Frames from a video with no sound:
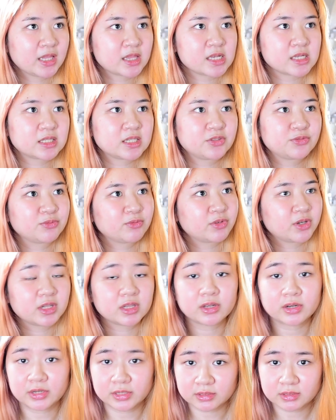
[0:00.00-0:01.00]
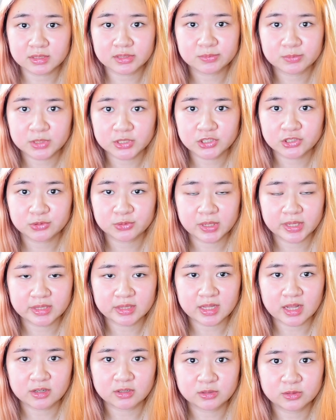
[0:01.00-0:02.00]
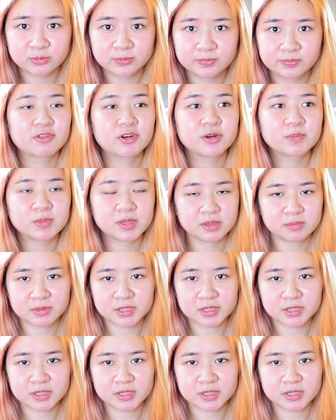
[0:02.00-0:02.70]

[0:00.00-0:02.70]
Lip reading: It doesn't really hurt as much right now for me